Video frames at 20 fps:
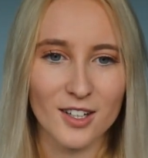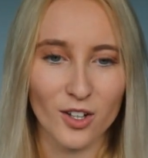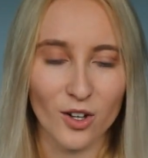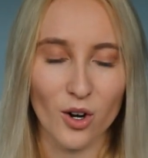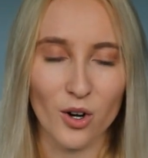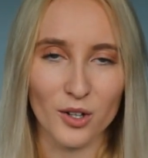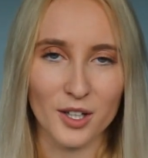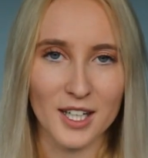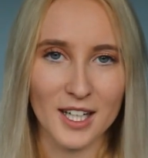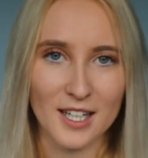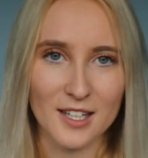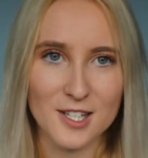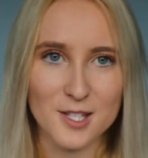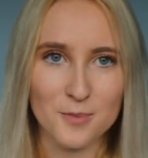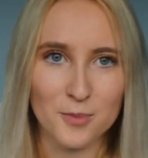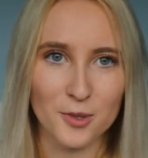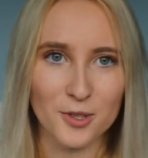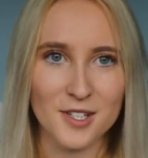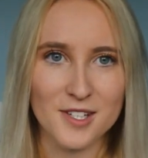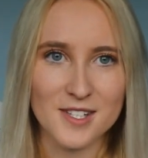hockey and
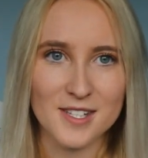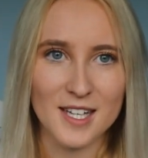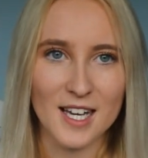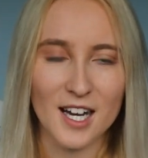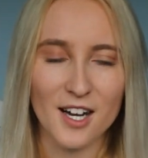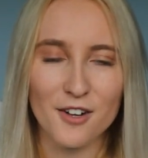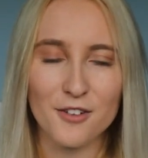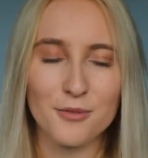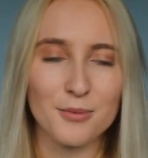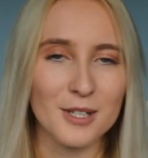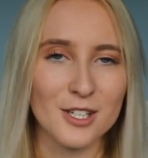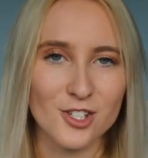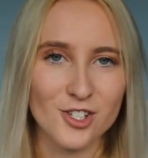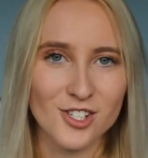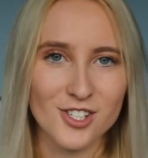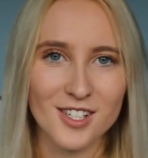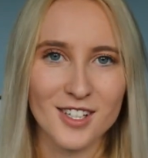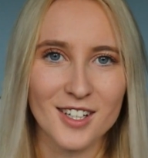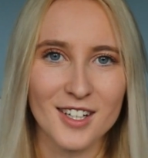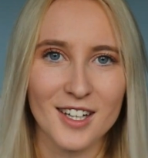sport itself,
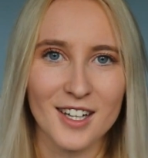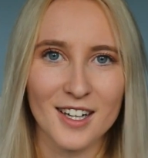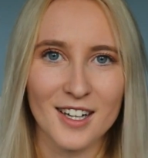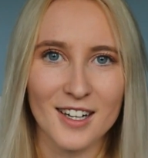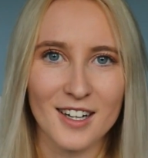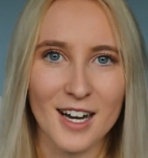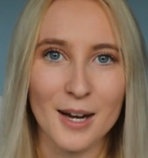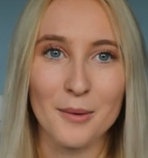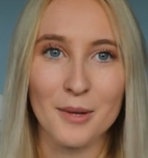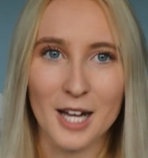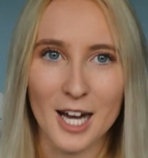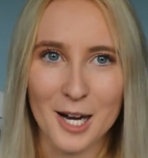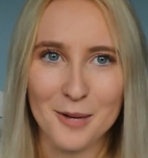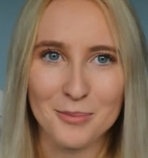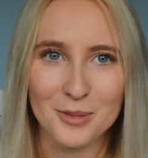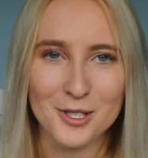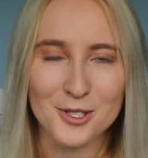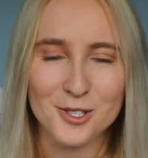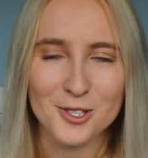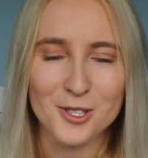which I will
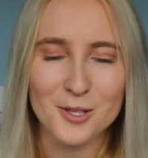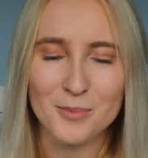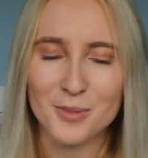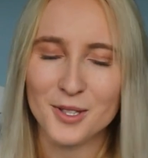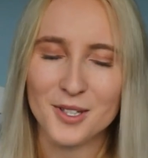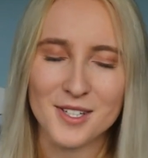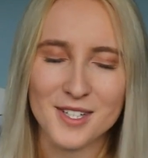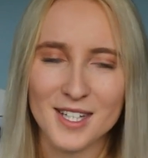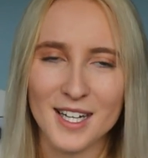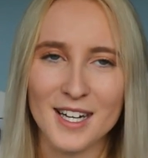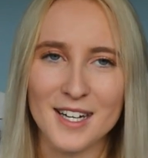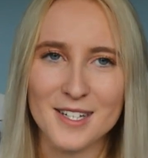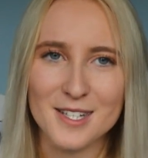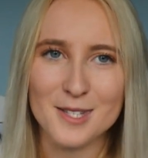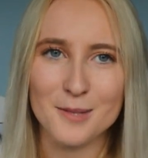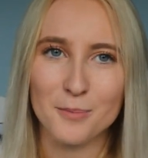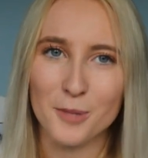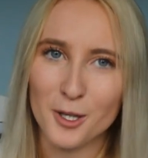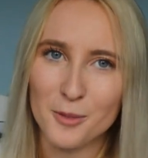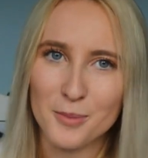happily do because that
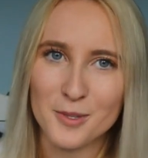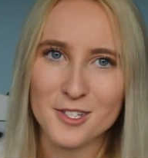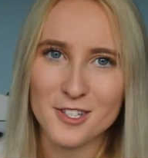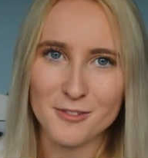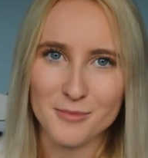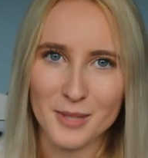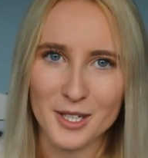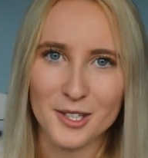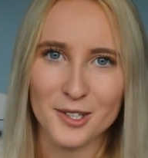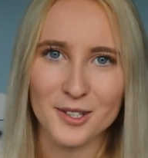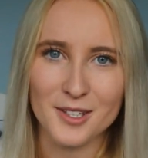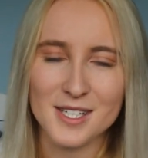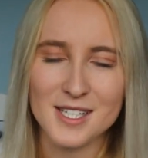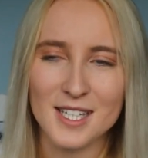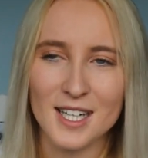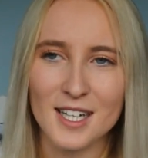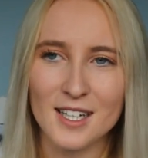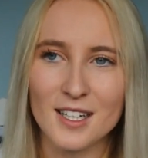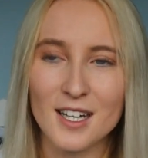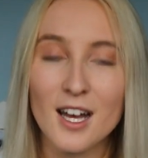is the purpose of my
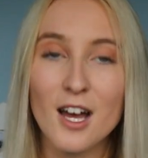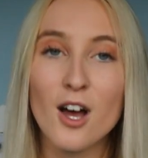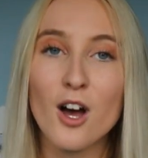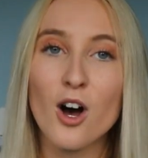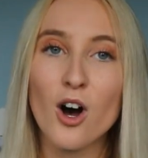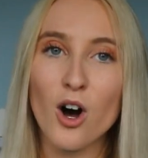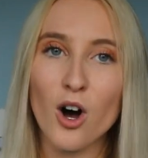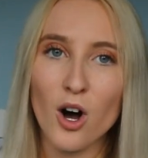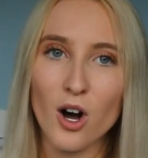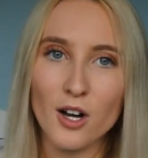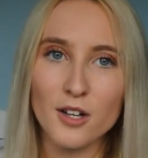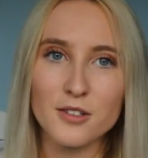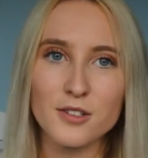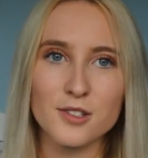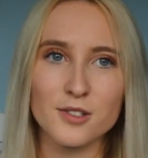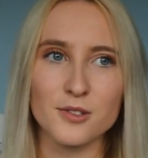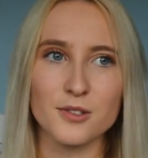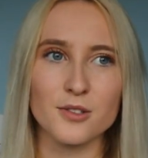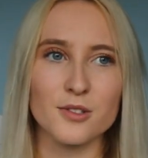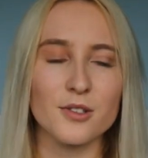content.
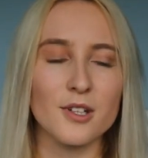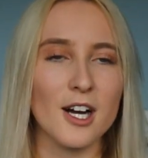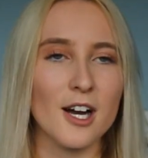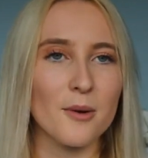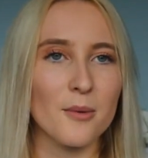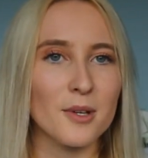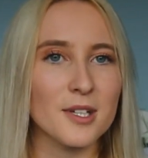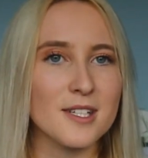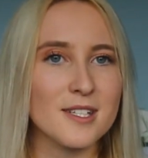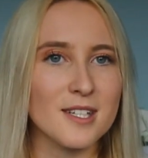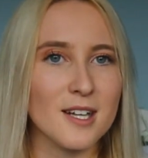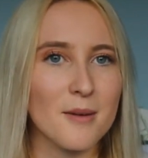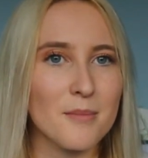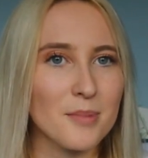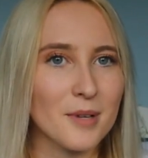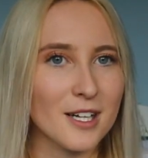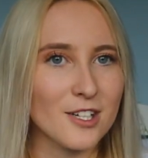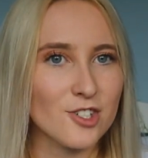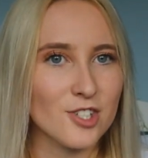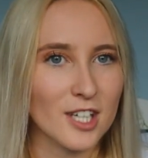Also, I want to
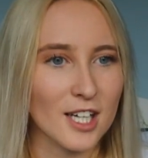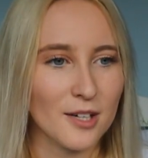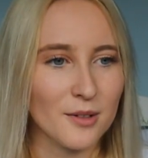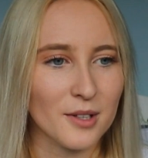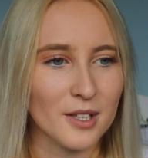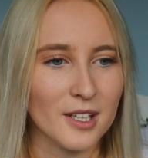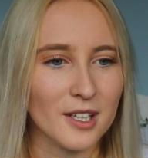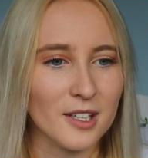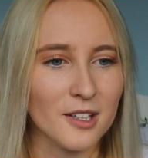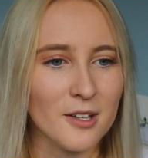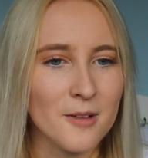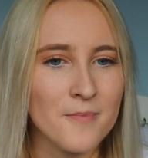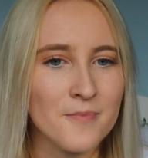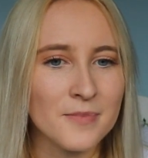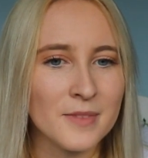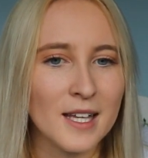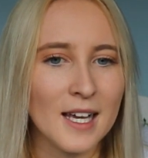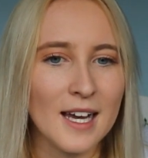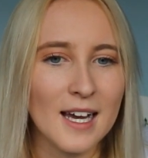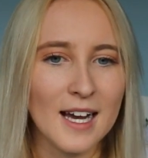start branching out a little,
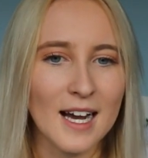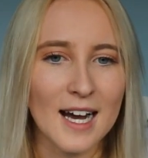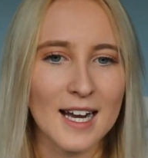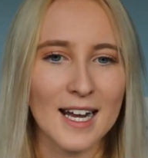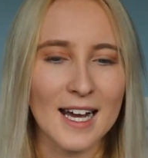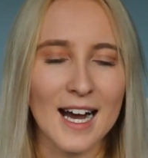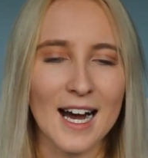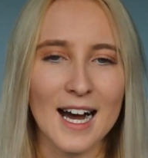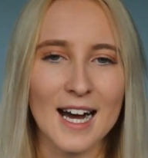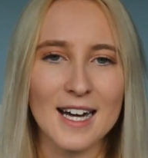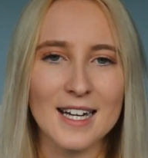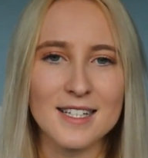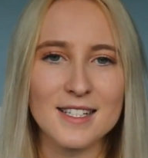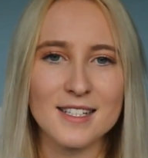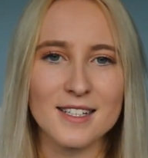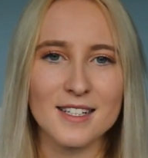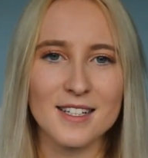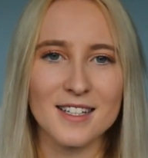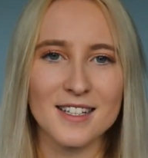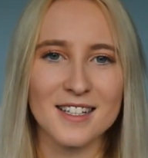and I
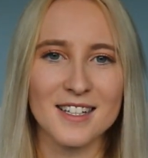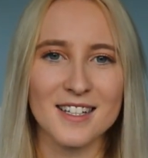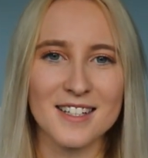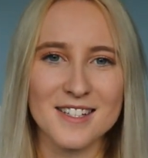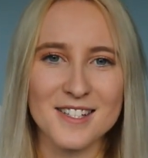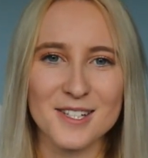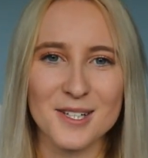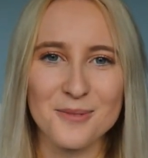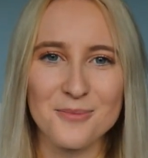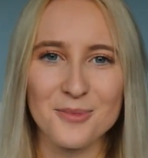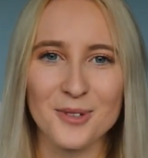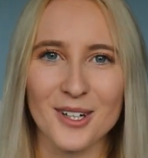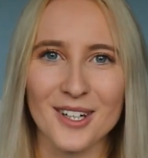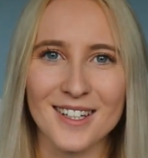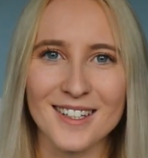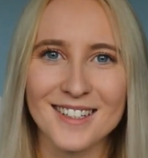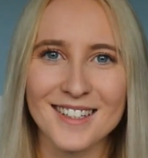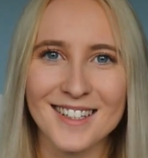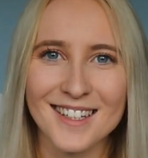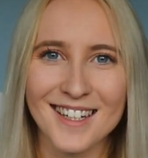had
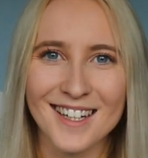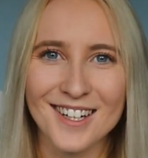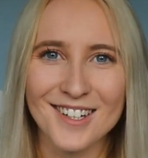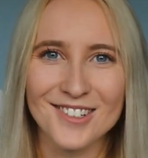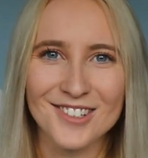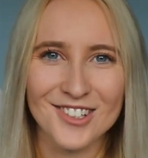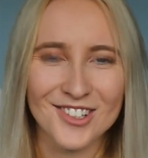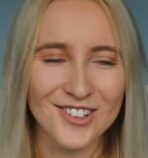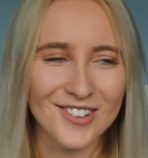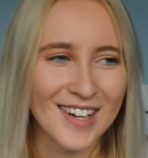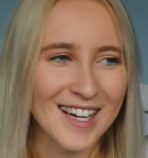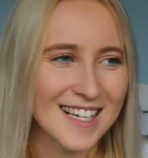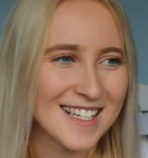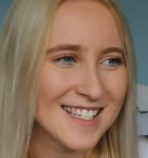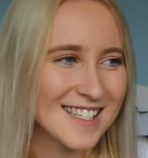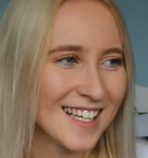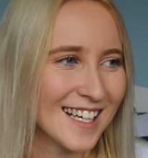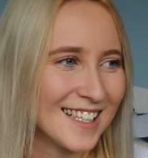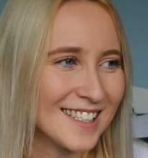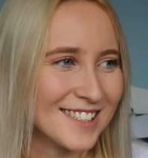someone
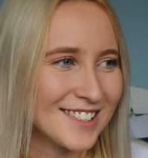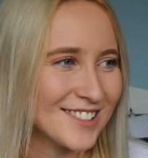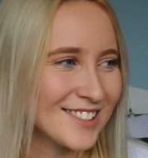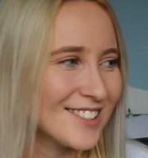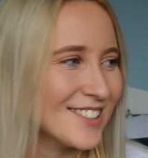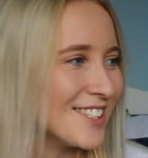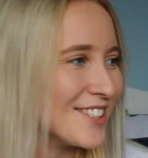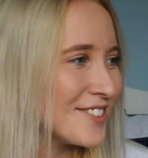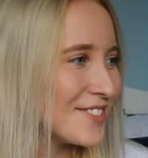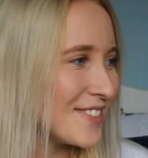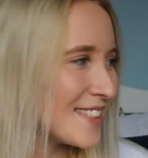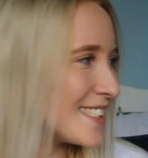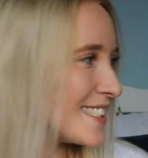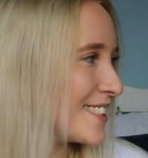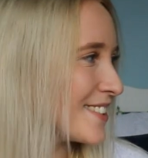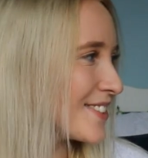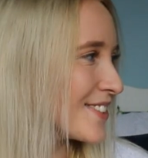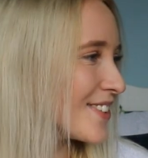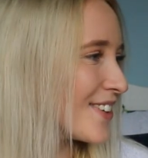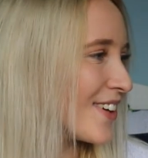request that I do a
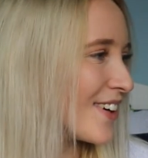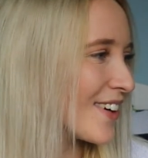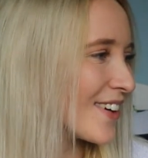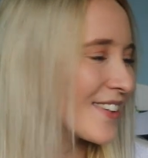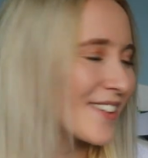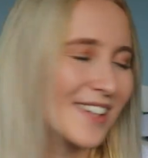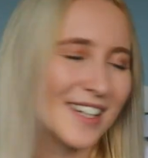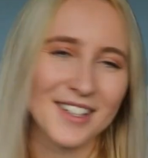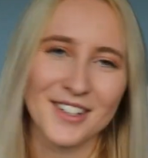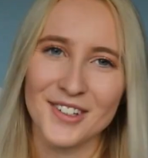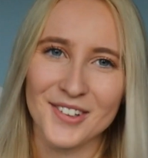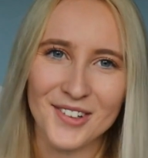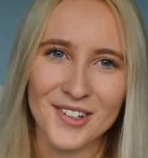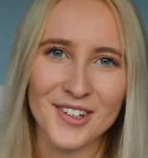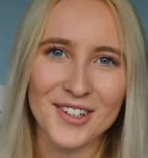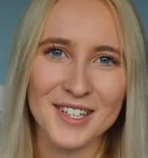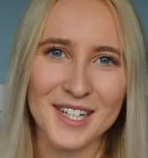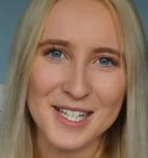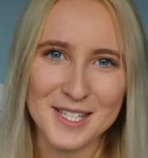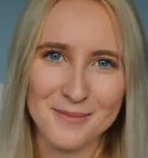video on like the
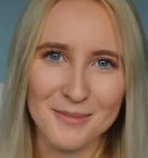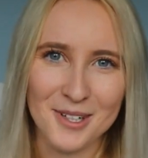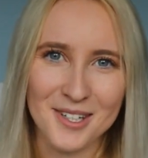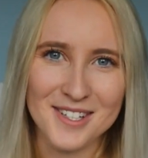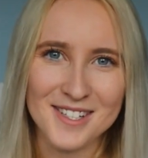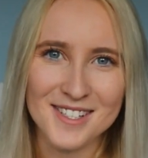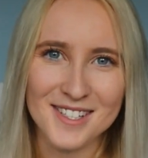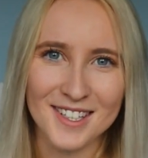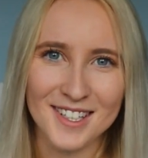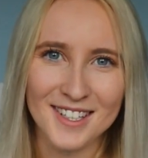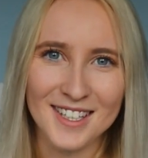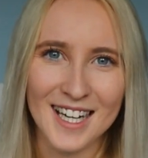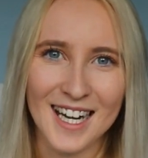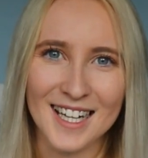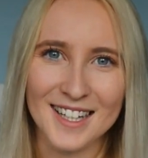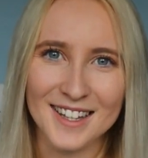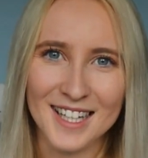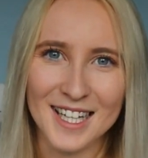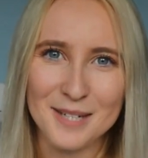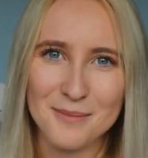Loch Ness Monster
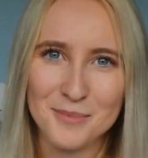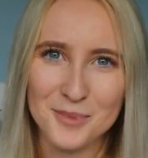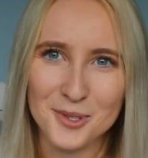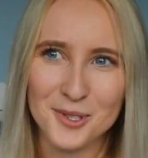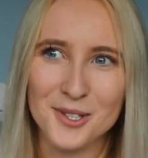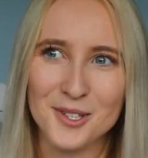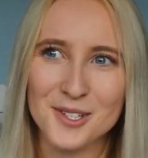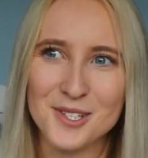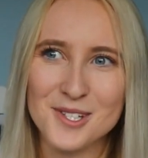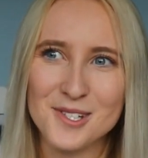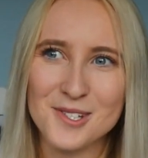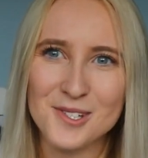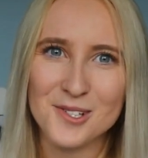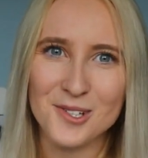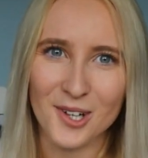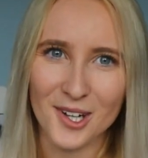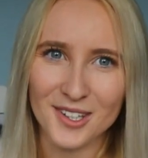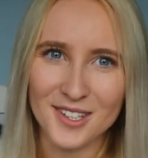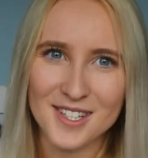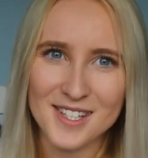and like more
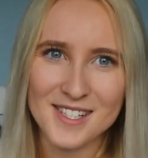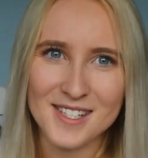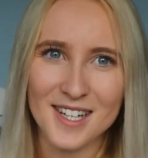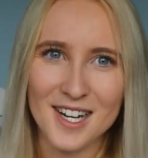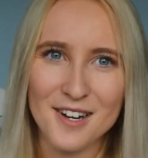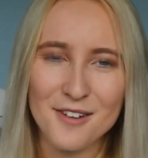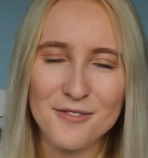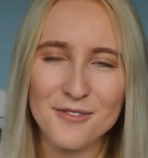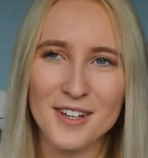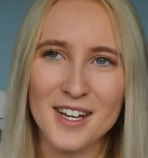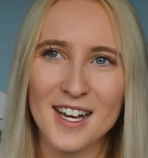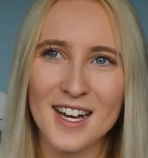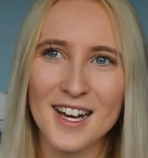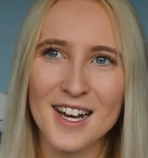Scotland stuff,